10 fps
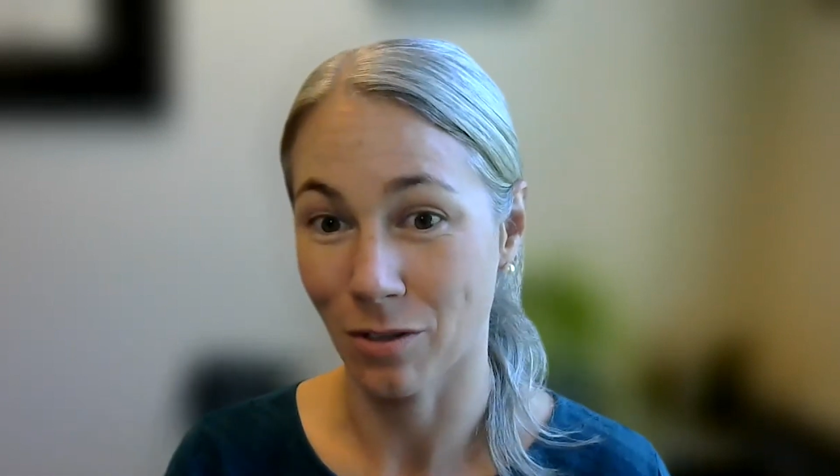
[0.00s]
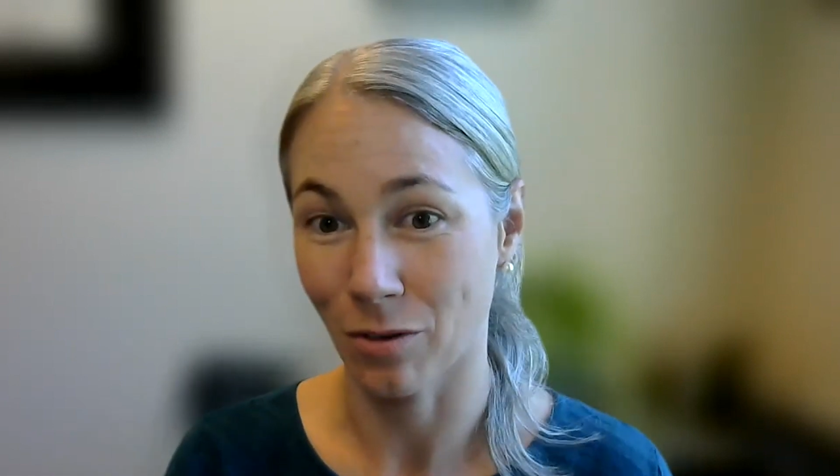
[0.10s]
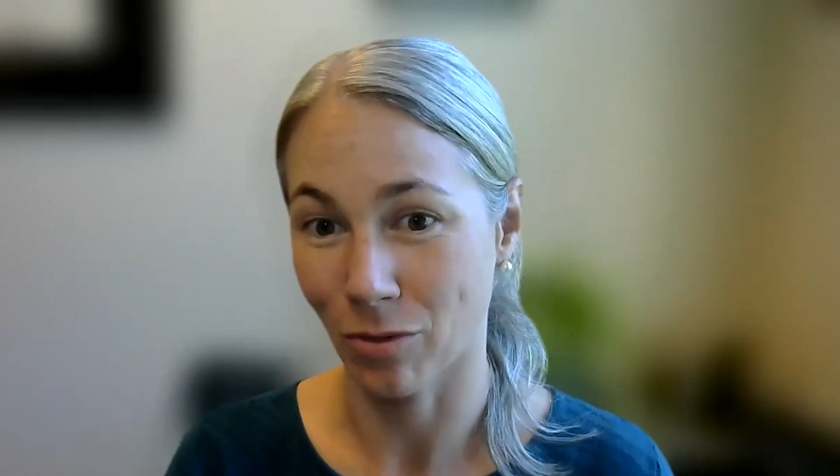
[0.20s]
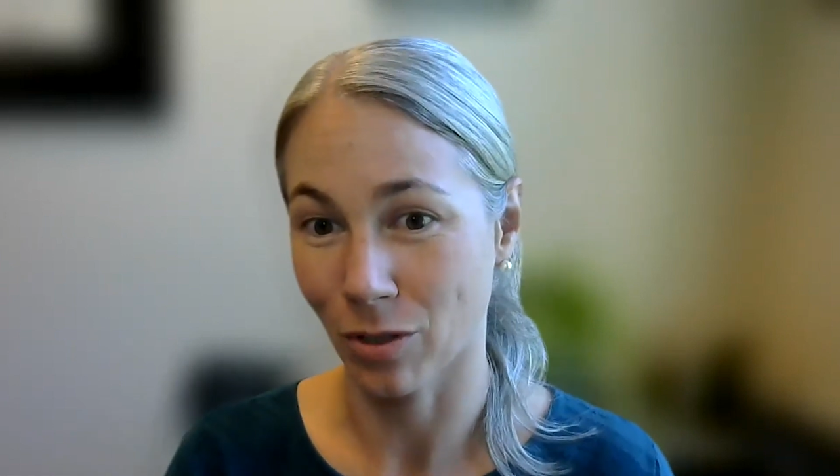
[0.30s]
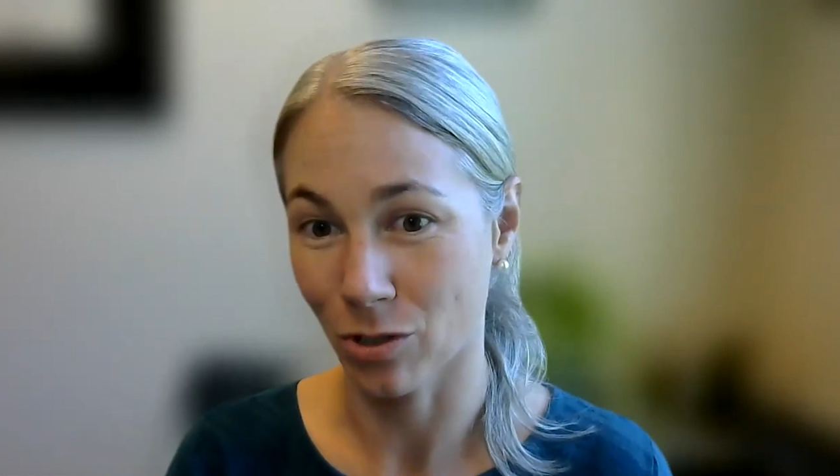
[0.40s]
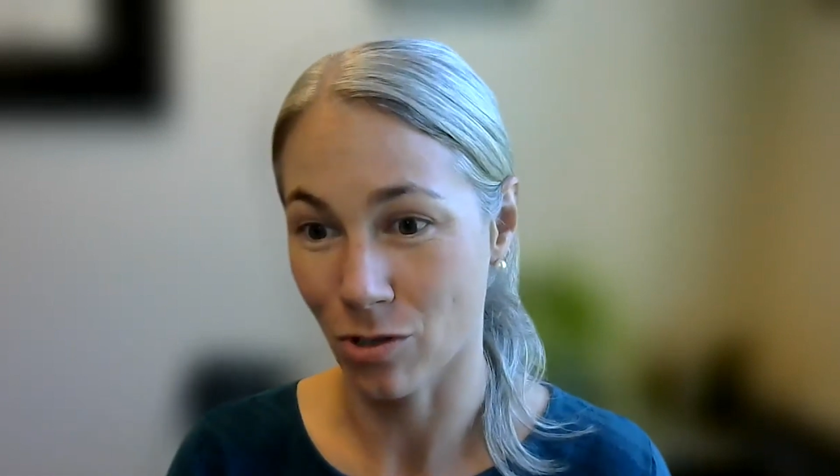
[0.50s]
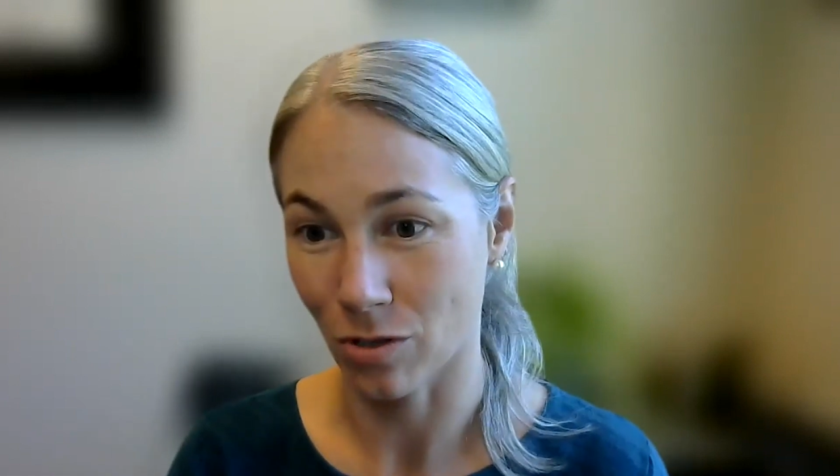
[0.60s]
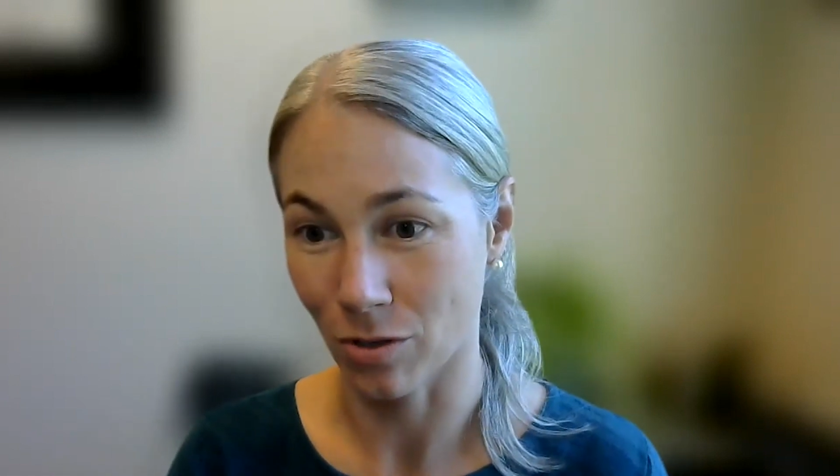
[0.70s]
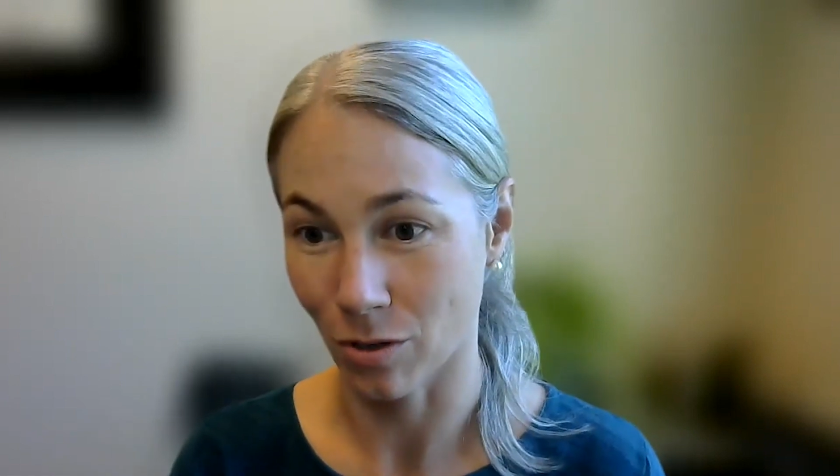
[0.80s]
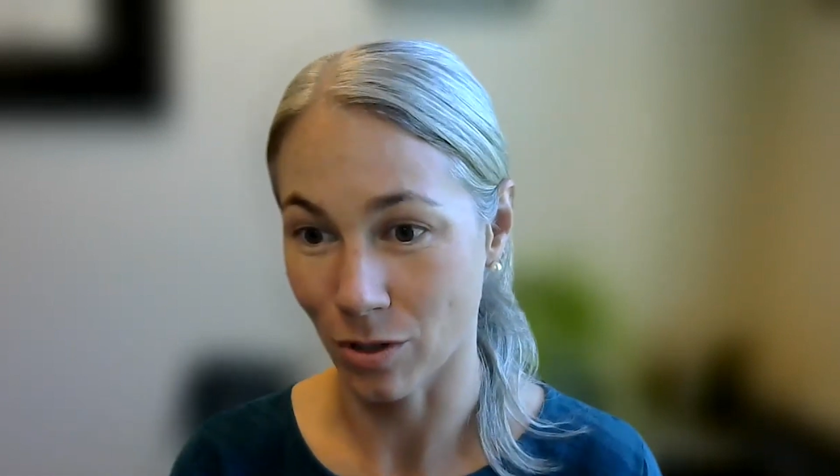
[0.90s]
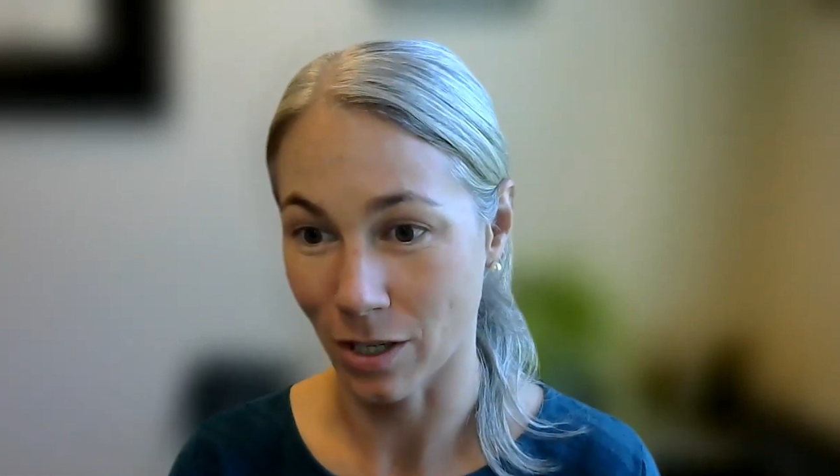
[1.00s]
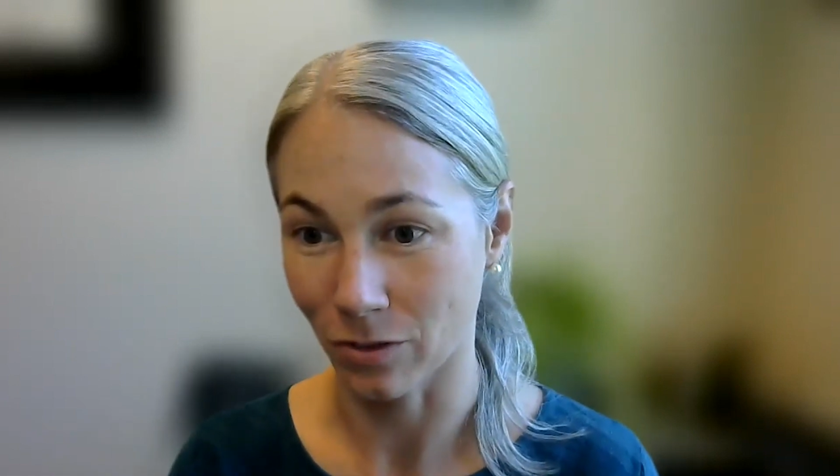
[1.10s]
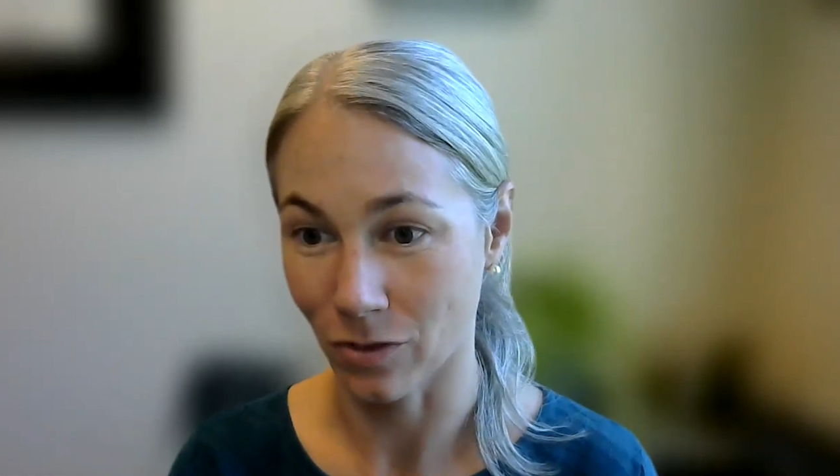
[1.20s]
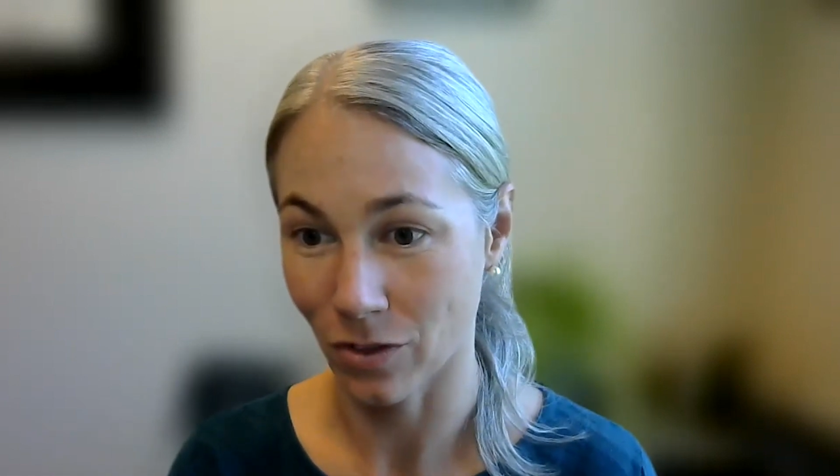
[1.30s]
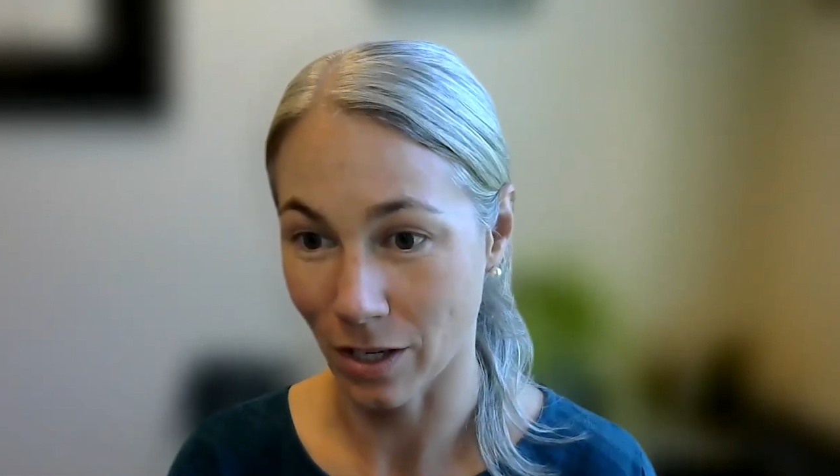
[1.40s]
that really shouldn't go
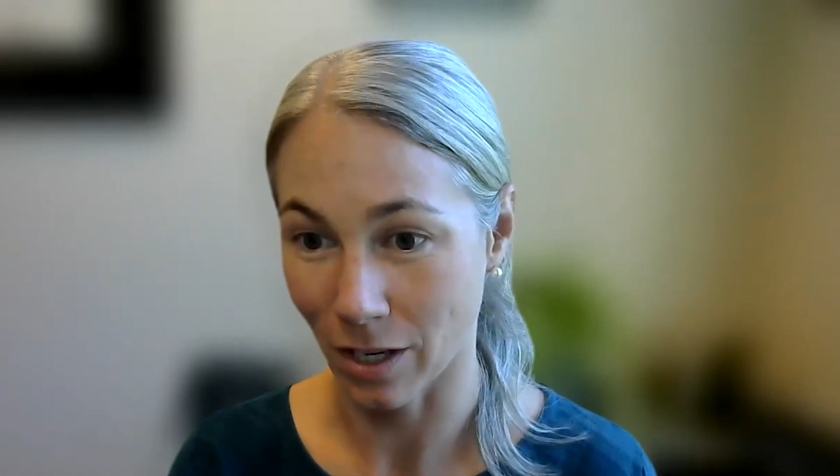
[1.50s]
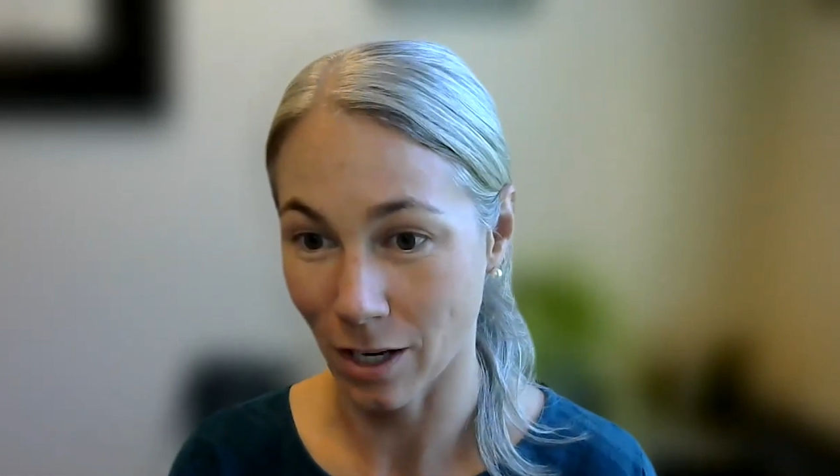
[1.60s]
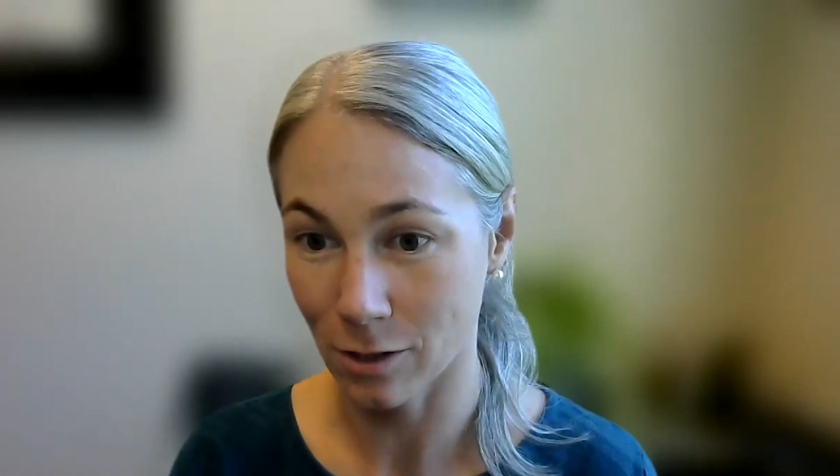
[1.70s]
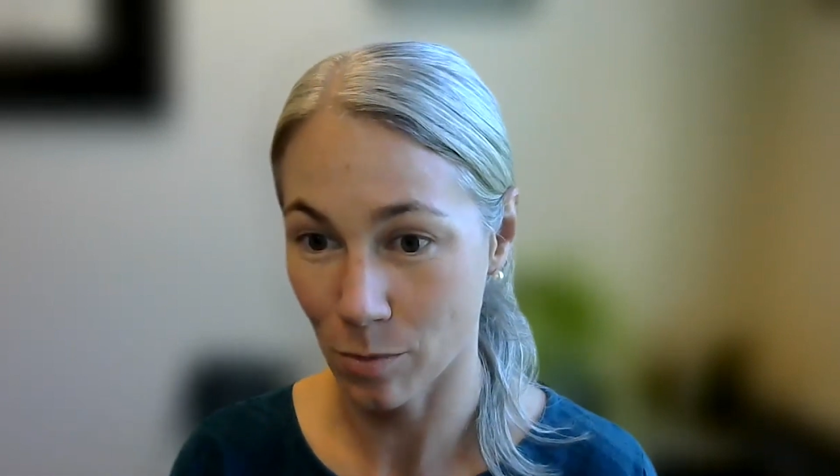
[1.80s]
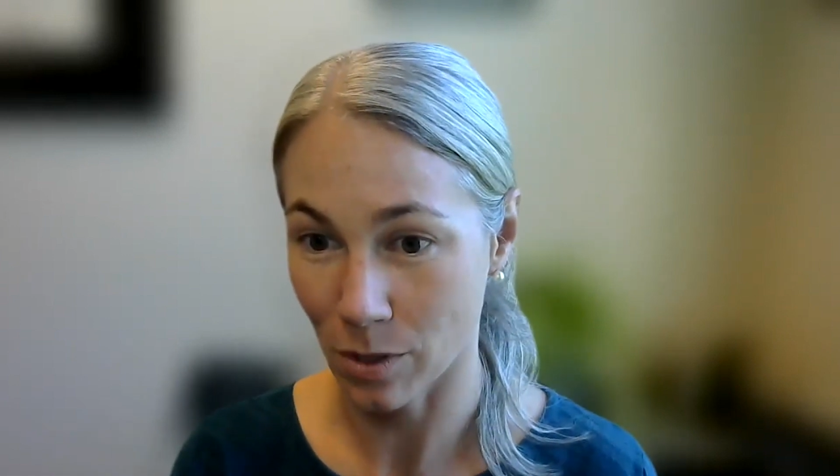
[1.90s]
down the catch